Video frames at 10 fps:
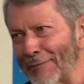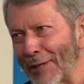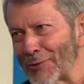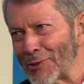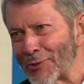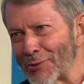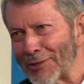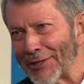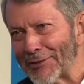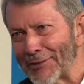I was
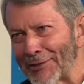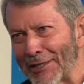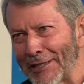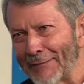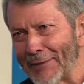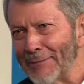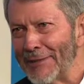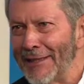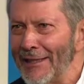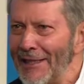using at the time,
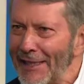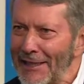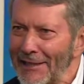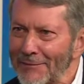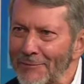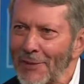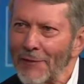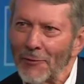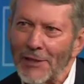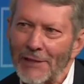and I
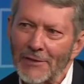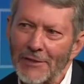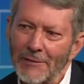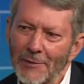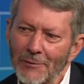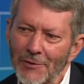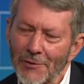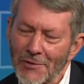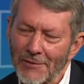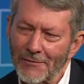would have to keep up with
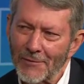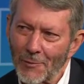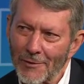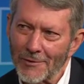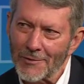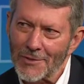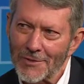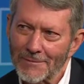those different roles.